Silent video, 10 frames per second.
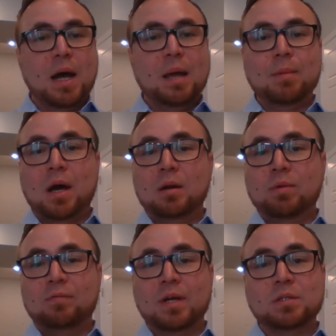I'm not a
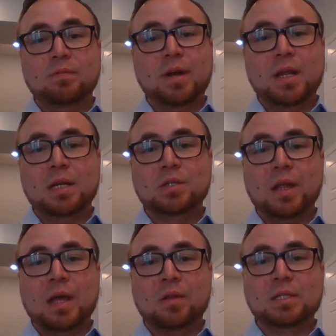professional
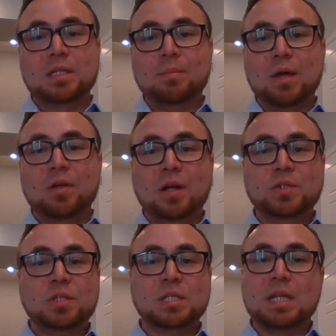financial analyst, and my
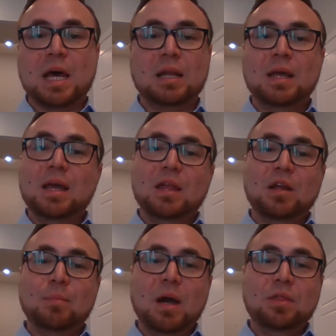thoughts are just that.
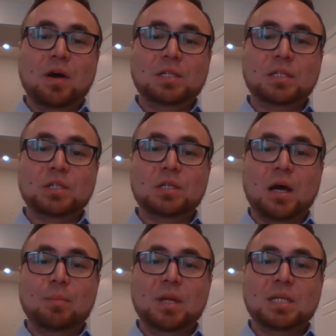They're my thoughts and should
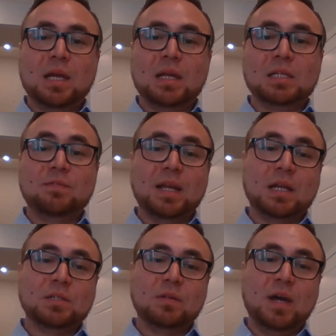not be taken as
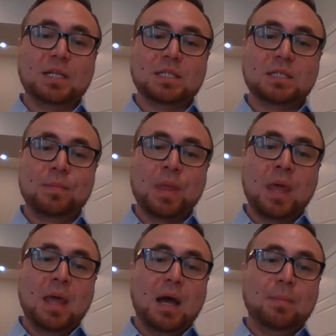financial advice.
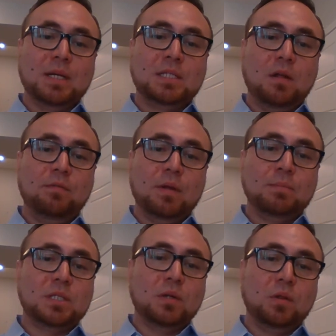I myself
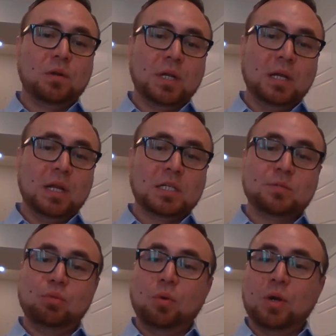am still learning and
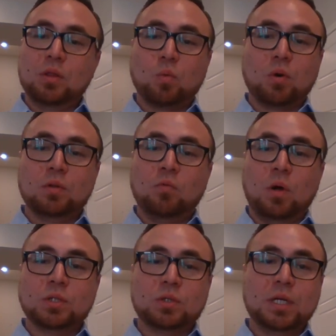exploring the world of
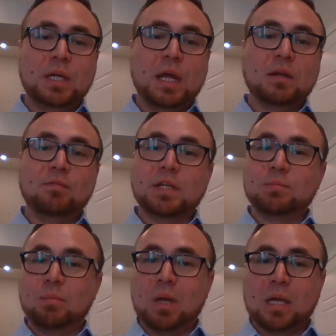Wall Street and
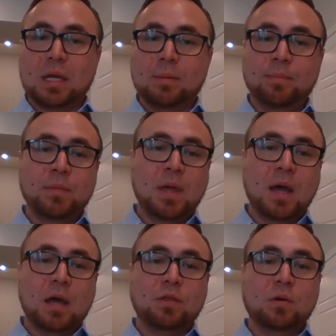investment banking.
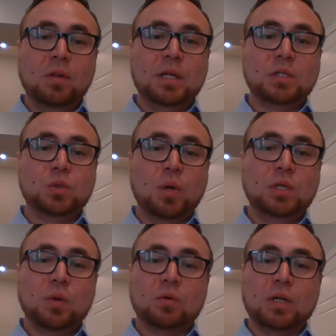I thoroughly enjoy
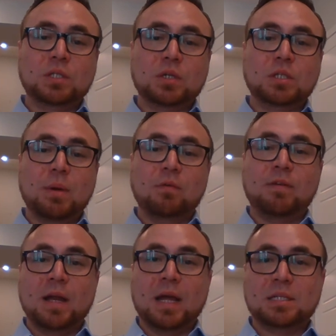doing research about
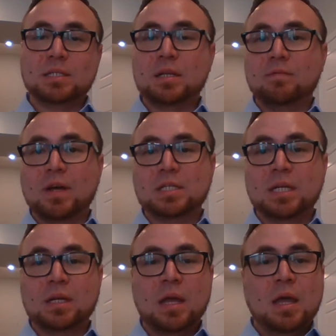finances and
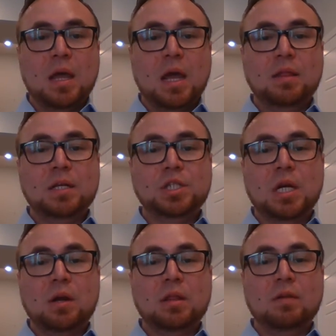investing, and then
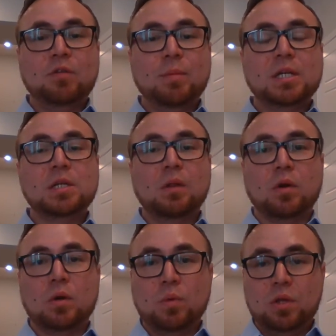sharing the information I
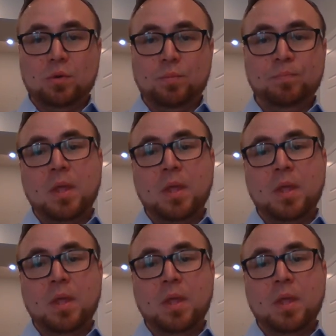learn with you.